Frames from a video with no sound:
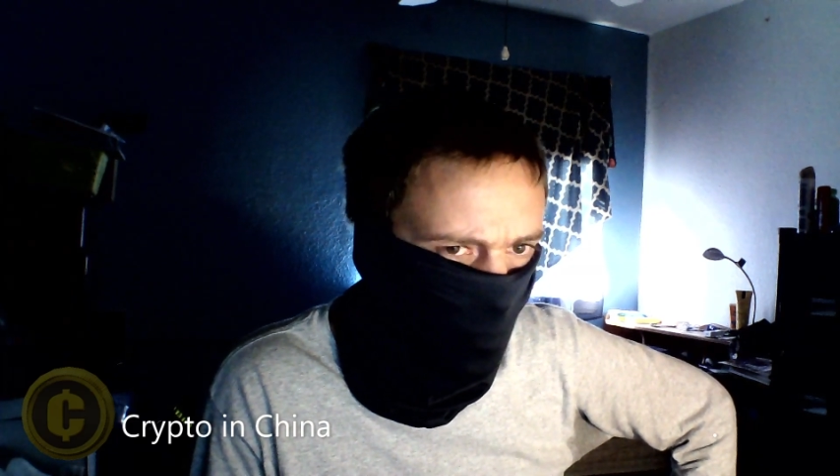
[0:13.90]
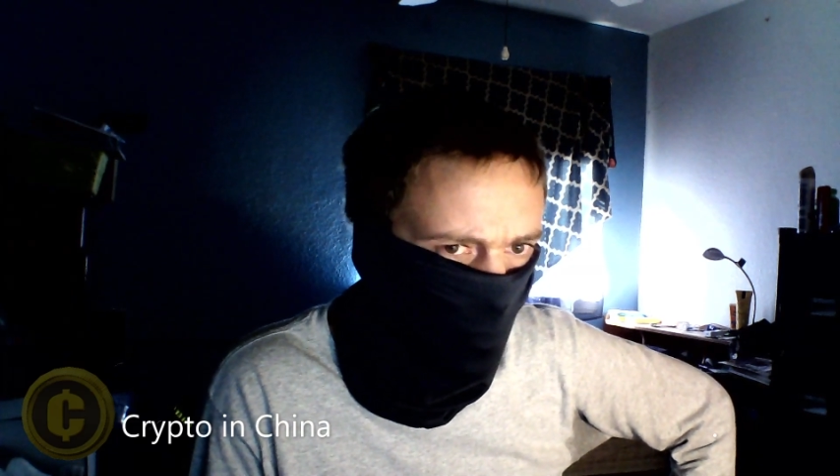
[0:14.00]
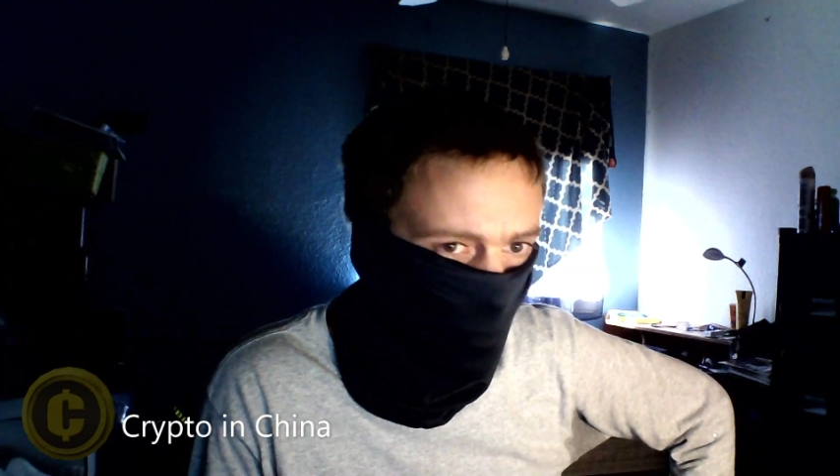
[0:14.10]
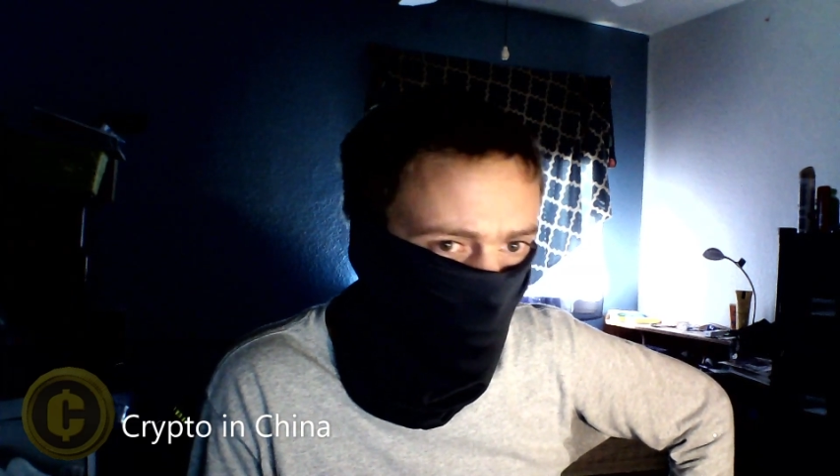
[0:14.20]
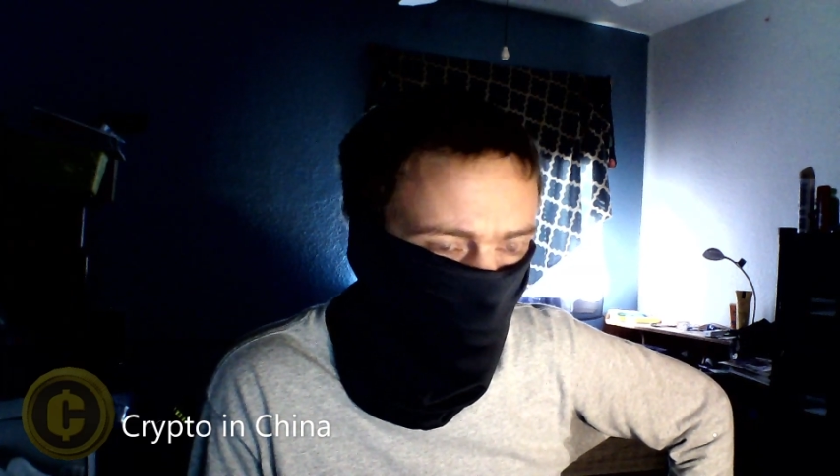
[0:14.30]
At
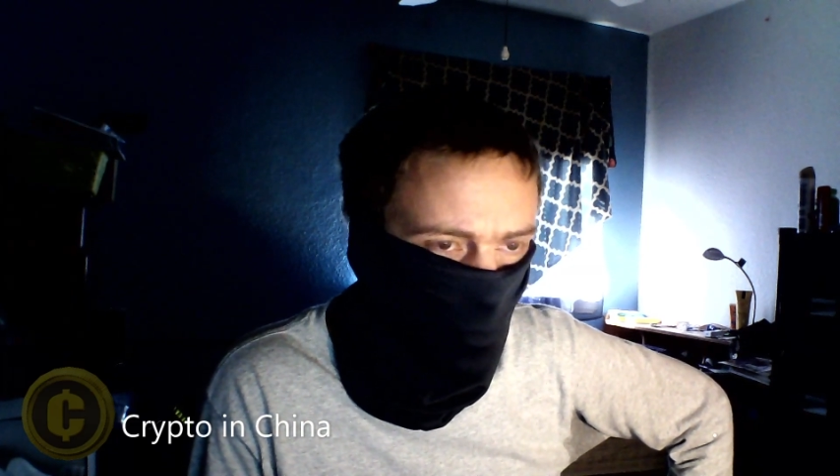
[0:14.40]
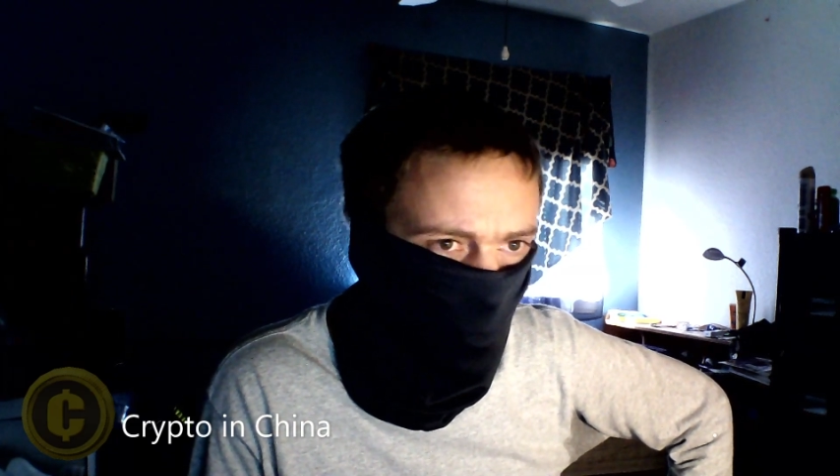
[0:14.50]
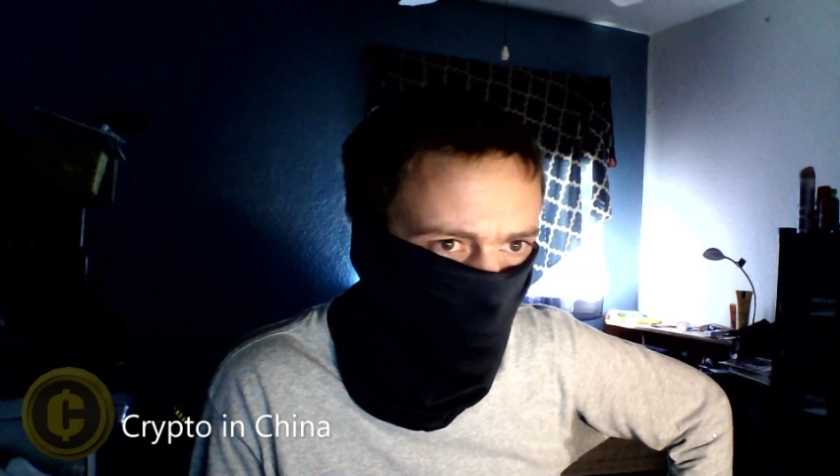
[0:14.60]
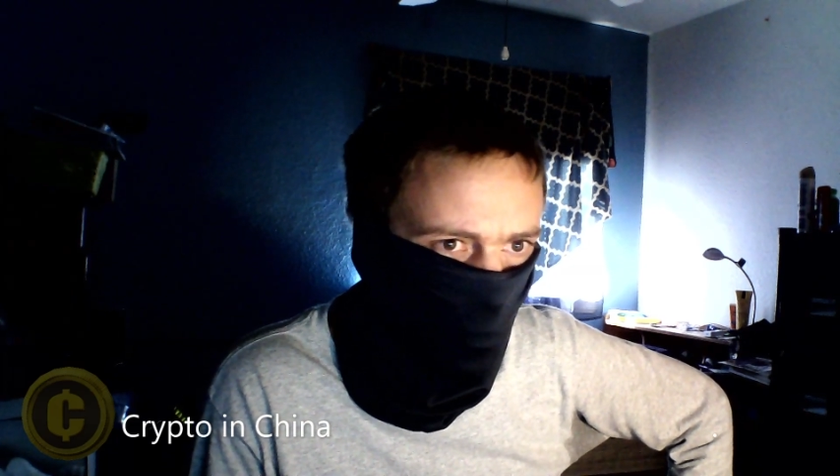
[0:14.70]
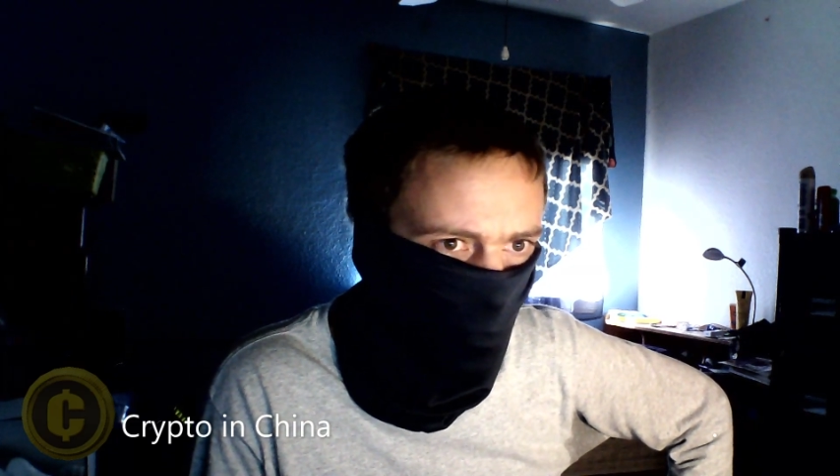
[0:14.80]
least the
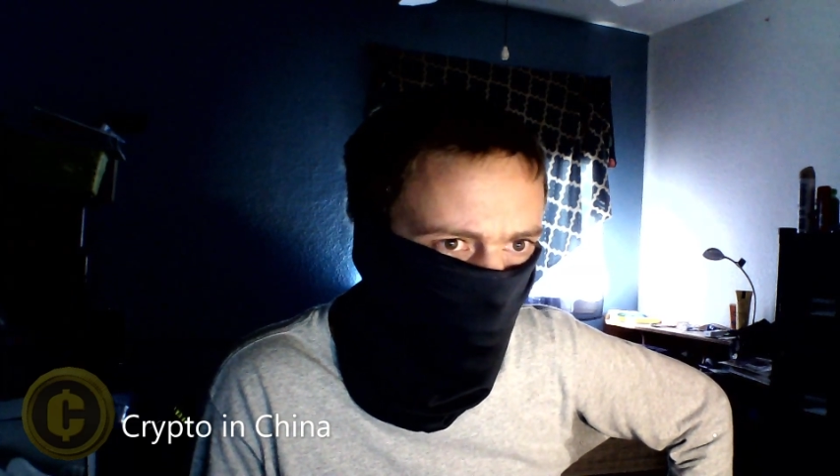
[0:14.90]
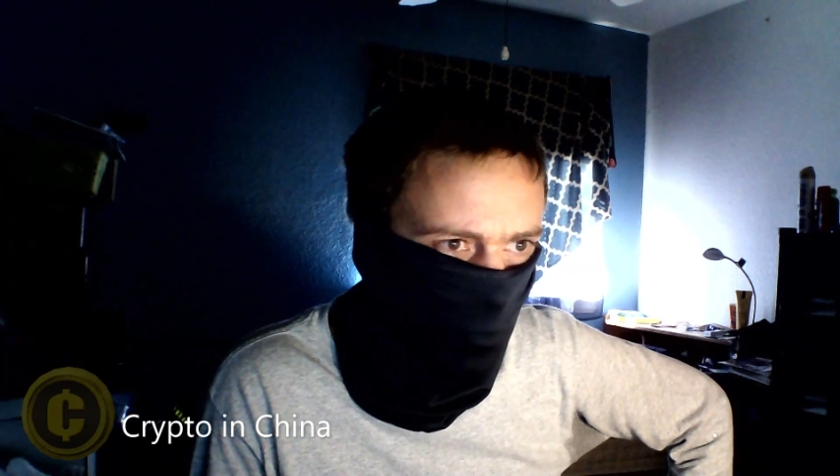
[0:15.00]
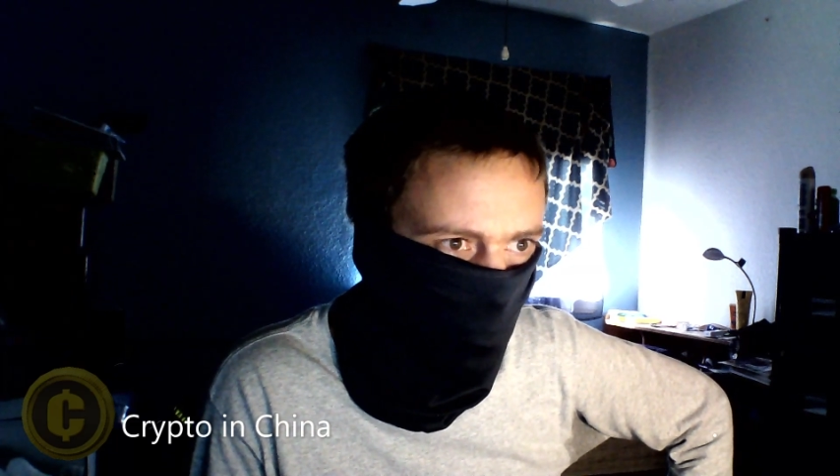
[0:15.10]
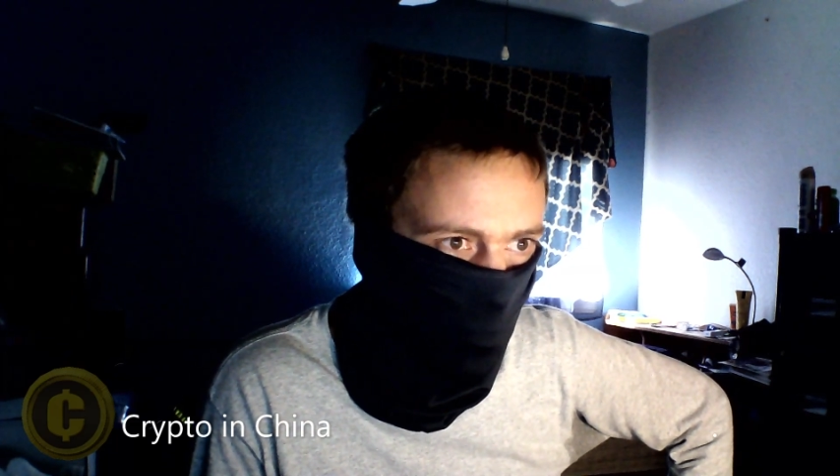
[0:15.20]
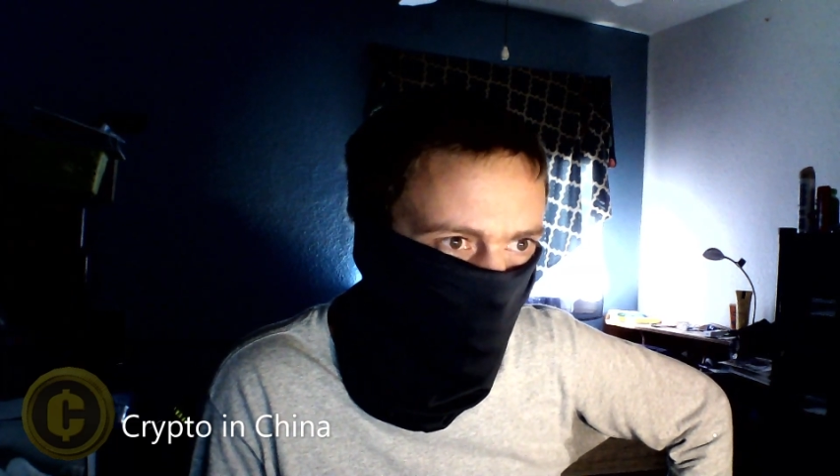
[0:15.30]
People's
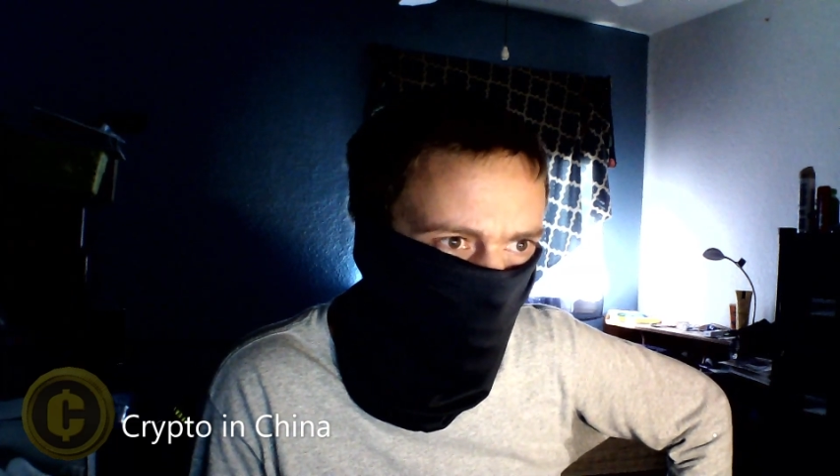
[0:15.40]
Bank